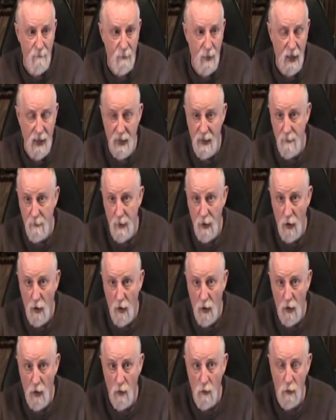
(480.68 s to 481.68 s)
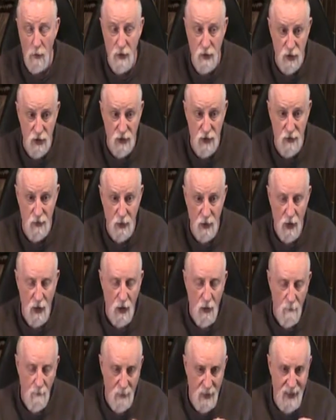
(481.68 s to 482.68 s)
my EBR, which is
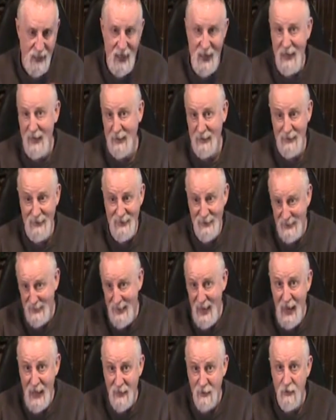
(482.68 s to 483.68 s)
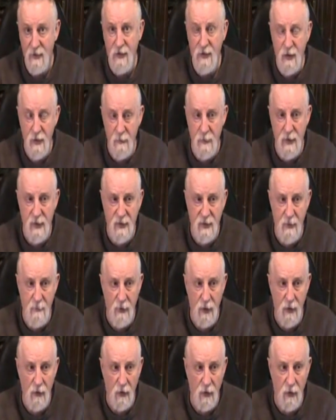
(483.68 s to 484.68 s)
mechanically set to be
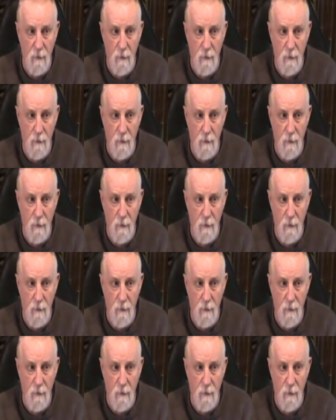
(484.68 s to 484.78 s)
semi-only.